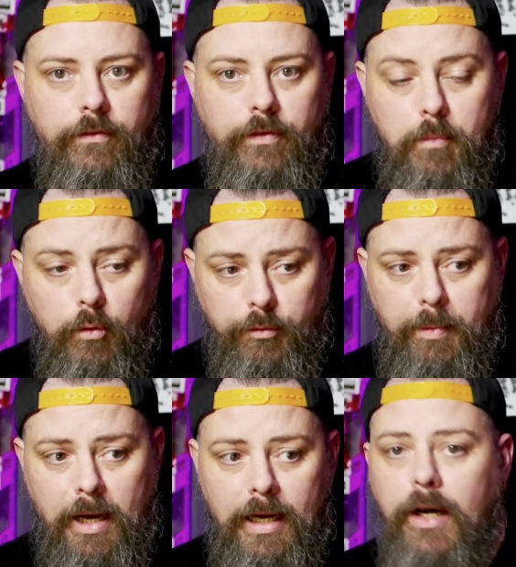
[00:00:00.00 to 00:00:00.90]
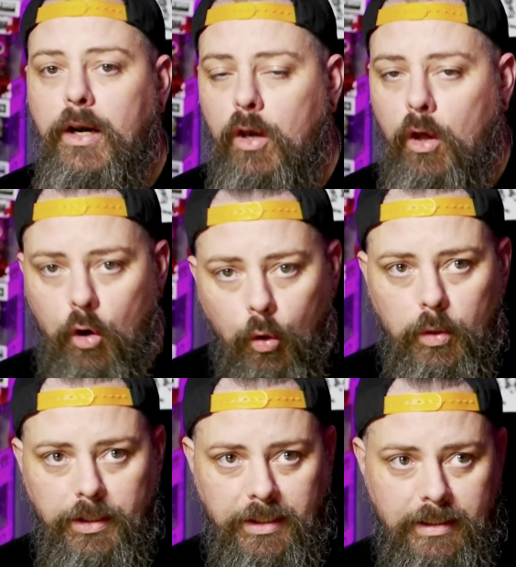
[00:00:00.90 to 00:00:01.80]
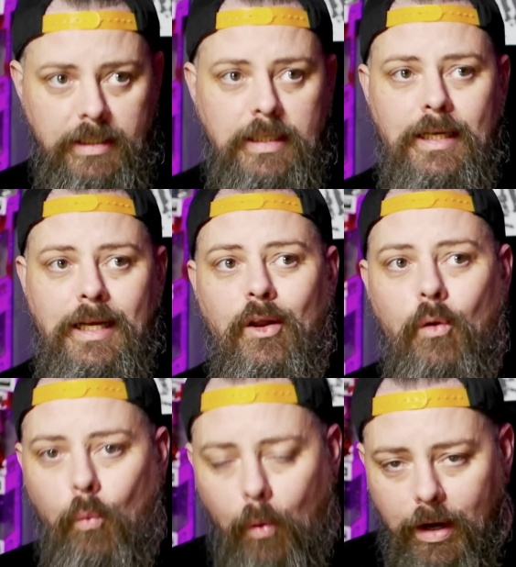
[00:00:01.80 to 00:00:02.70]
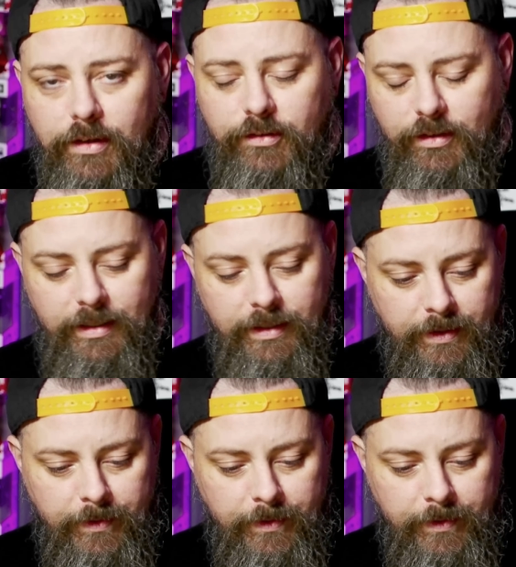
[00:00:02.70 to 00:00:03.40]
for the most part are a lot older, a lot wiser,